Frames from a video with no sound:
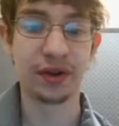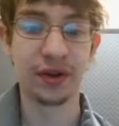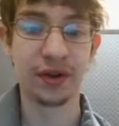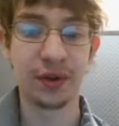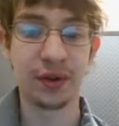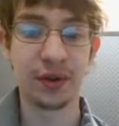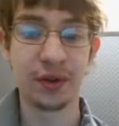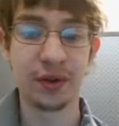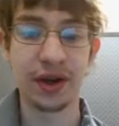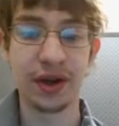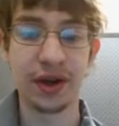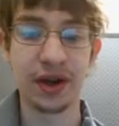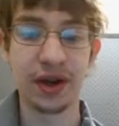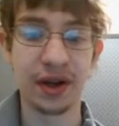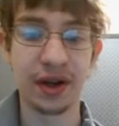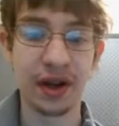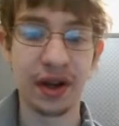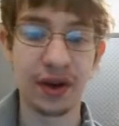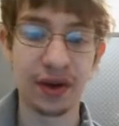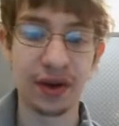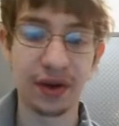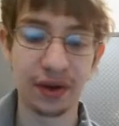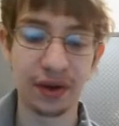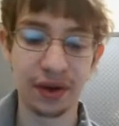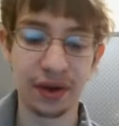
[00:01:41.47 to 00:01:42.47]
two, three, and
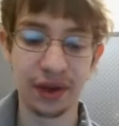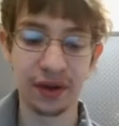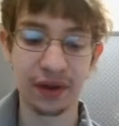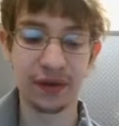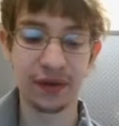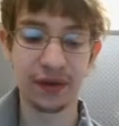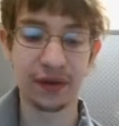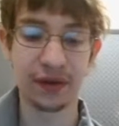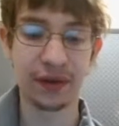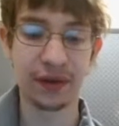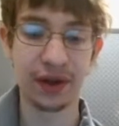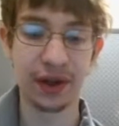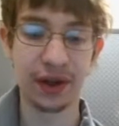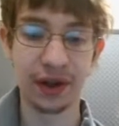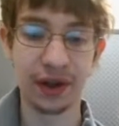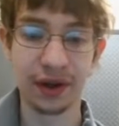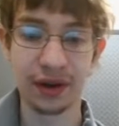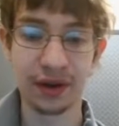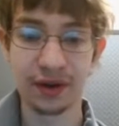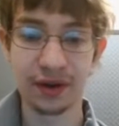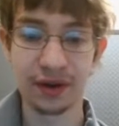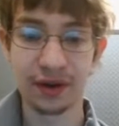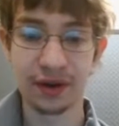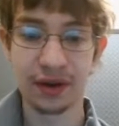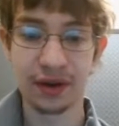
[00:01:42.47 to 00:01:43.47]
now it'll only give you
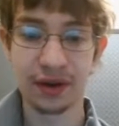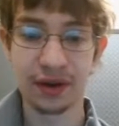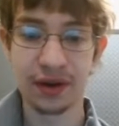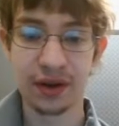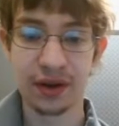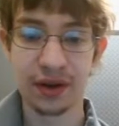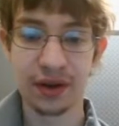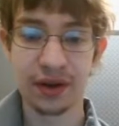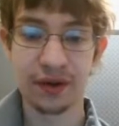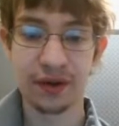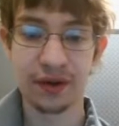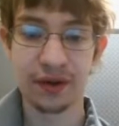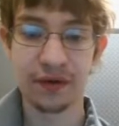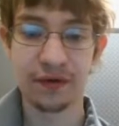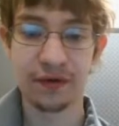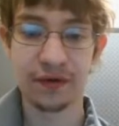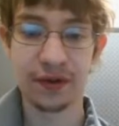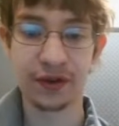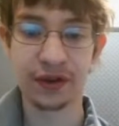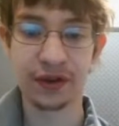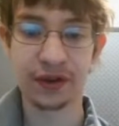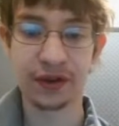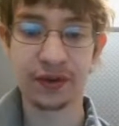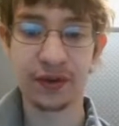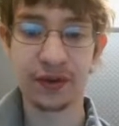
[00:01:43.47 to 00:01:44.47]
the
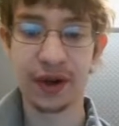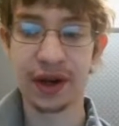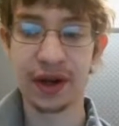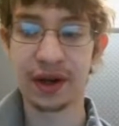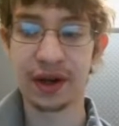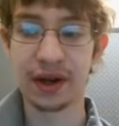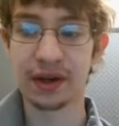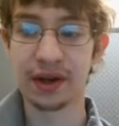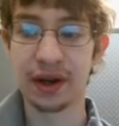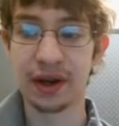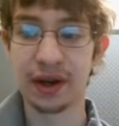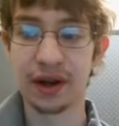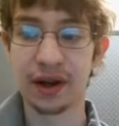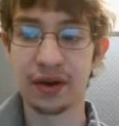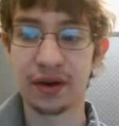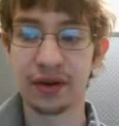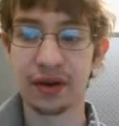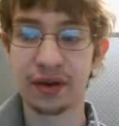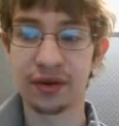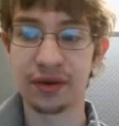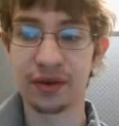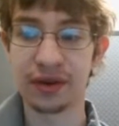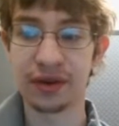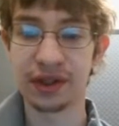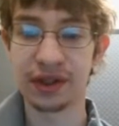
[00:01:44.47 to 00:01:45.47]
first grade
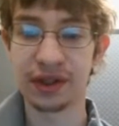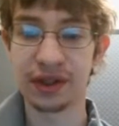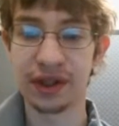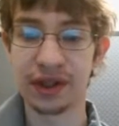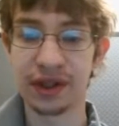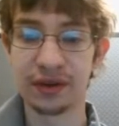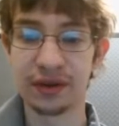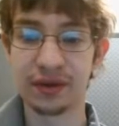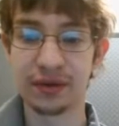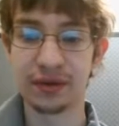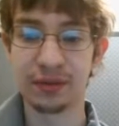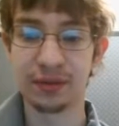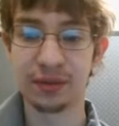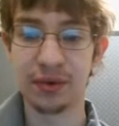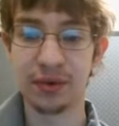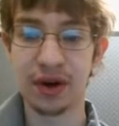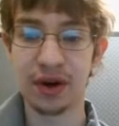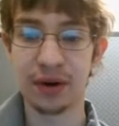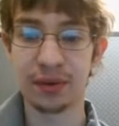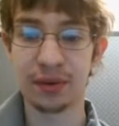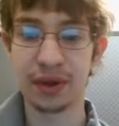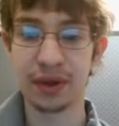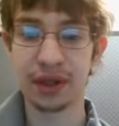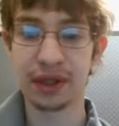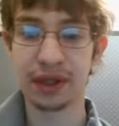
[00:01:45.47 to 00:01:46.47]
articles. These are
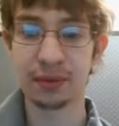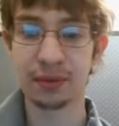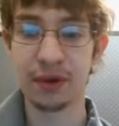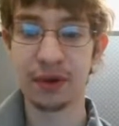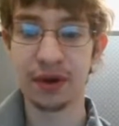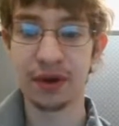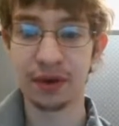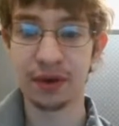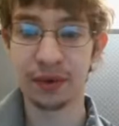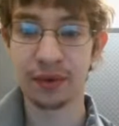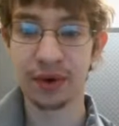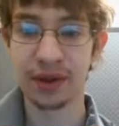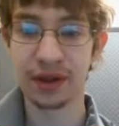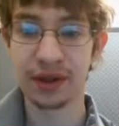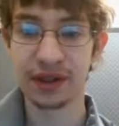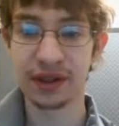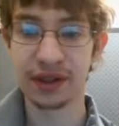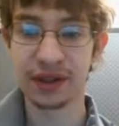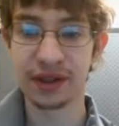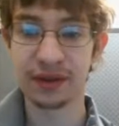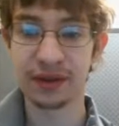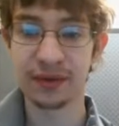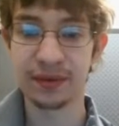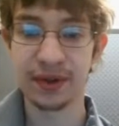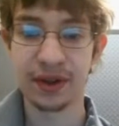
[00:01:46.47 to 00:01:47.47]
probably the smaller
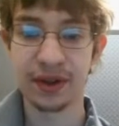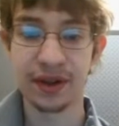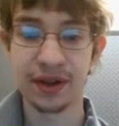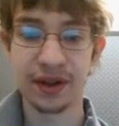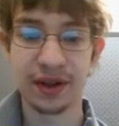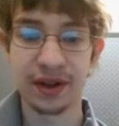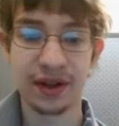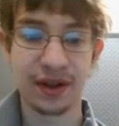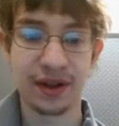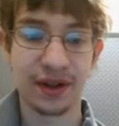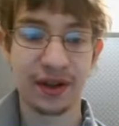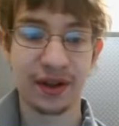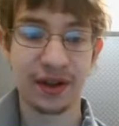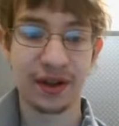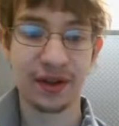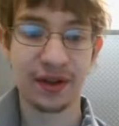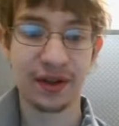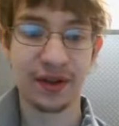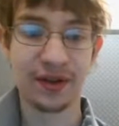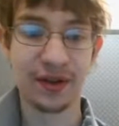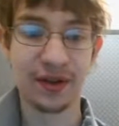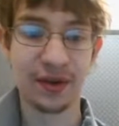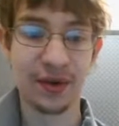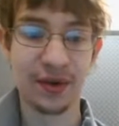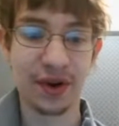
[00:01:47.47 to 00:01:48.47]
ones.
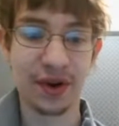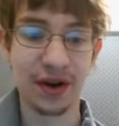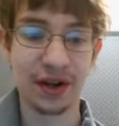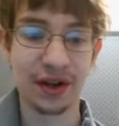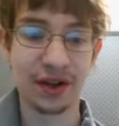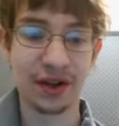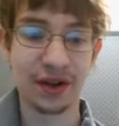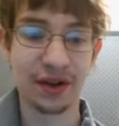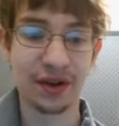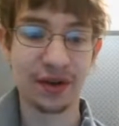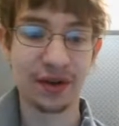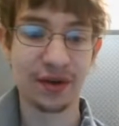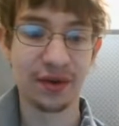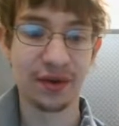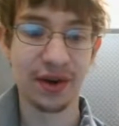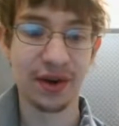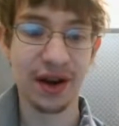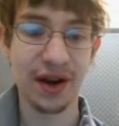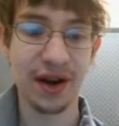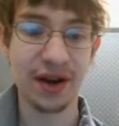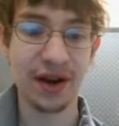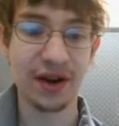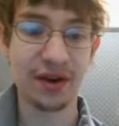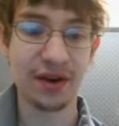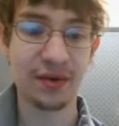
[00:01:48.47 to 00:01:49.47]
If you wanted to go
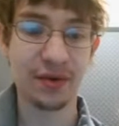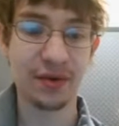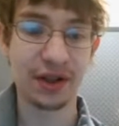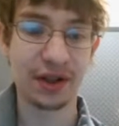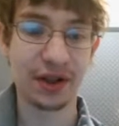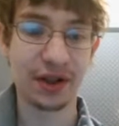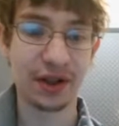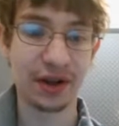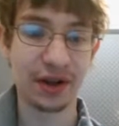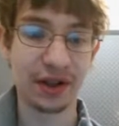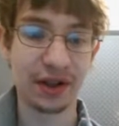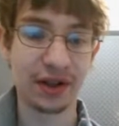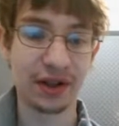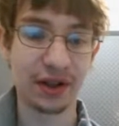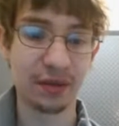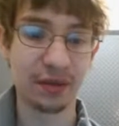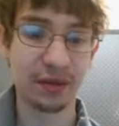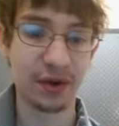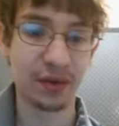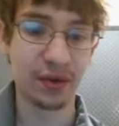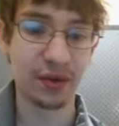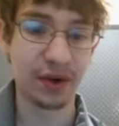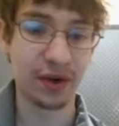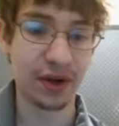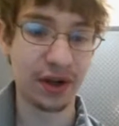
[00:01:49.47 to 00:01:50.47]
higher, which I'd assume
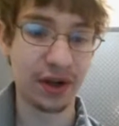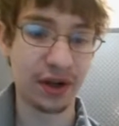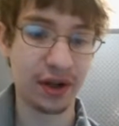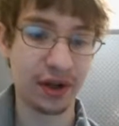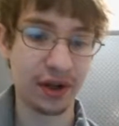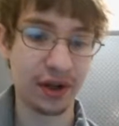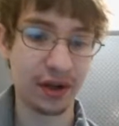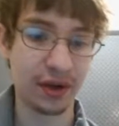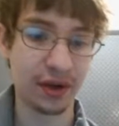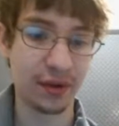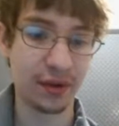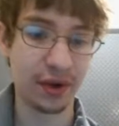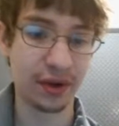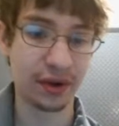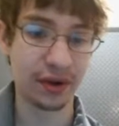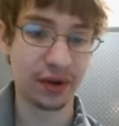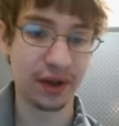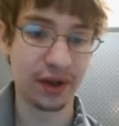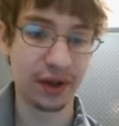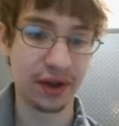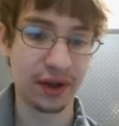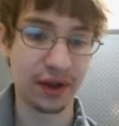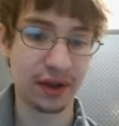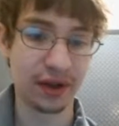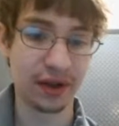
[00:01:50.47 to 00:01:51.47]
you would, you would
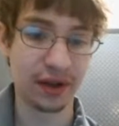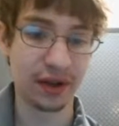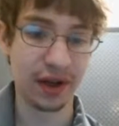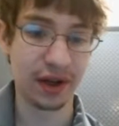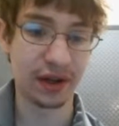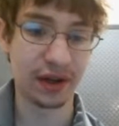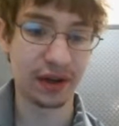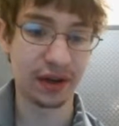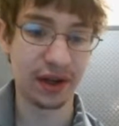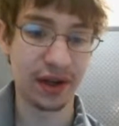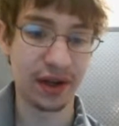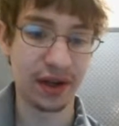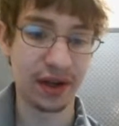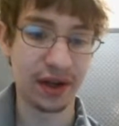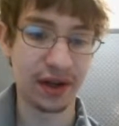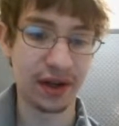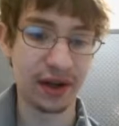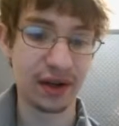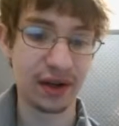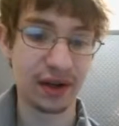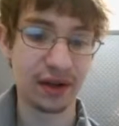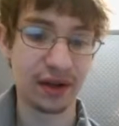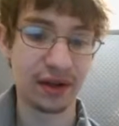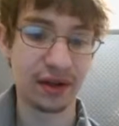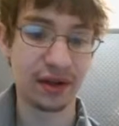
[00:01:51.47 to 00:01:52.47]
click 9,
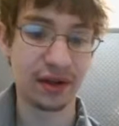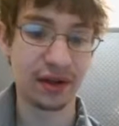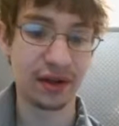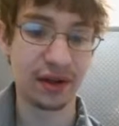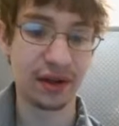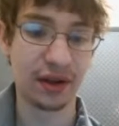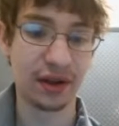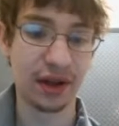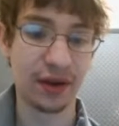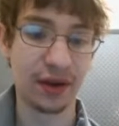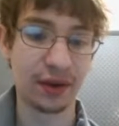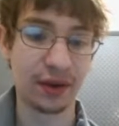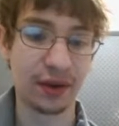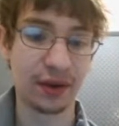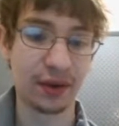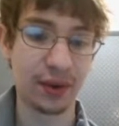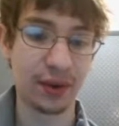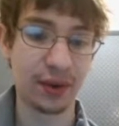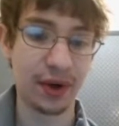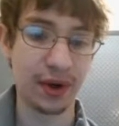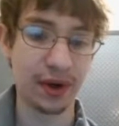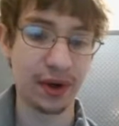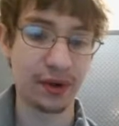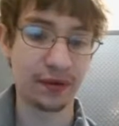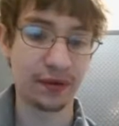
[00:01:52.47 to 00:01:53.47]
10, 11 through
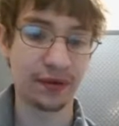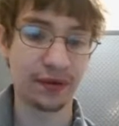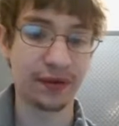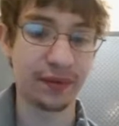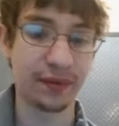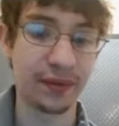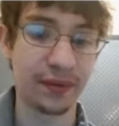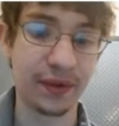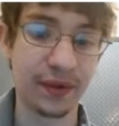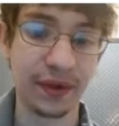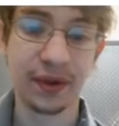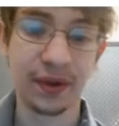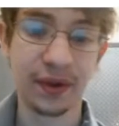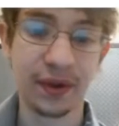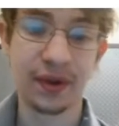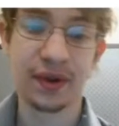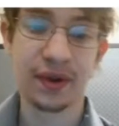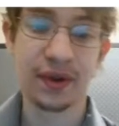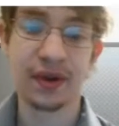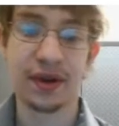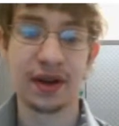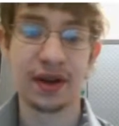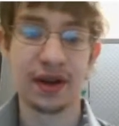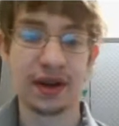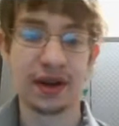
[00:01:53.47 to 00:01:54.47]
12.
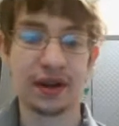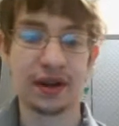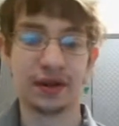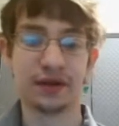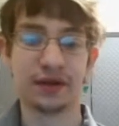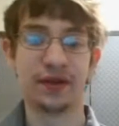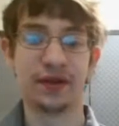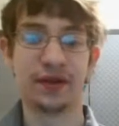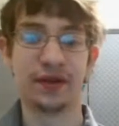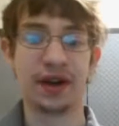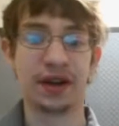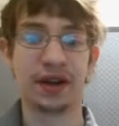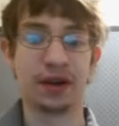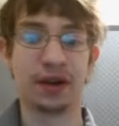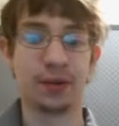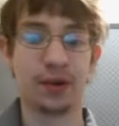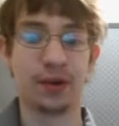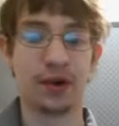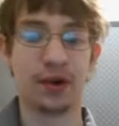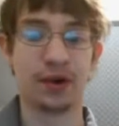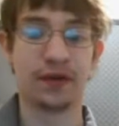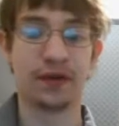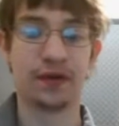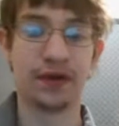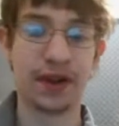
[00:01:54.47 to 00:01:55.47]
And these will find the
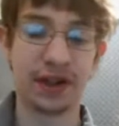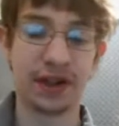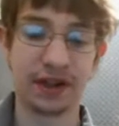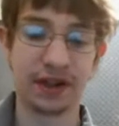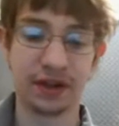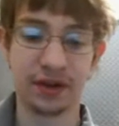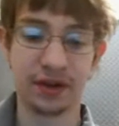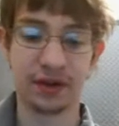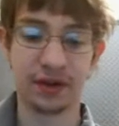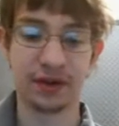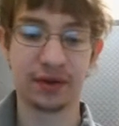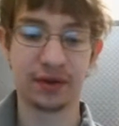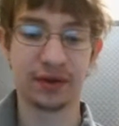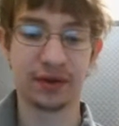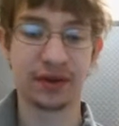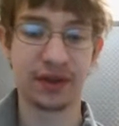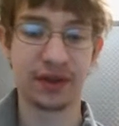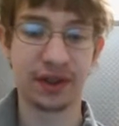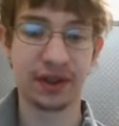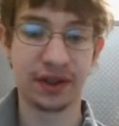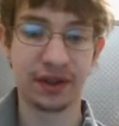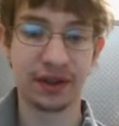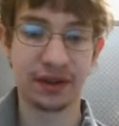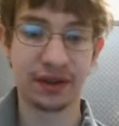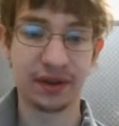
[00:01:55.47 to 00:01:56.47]
more advanced
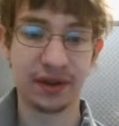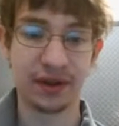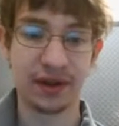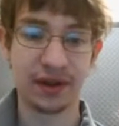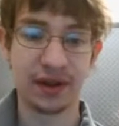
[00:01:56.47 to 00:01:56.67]
articles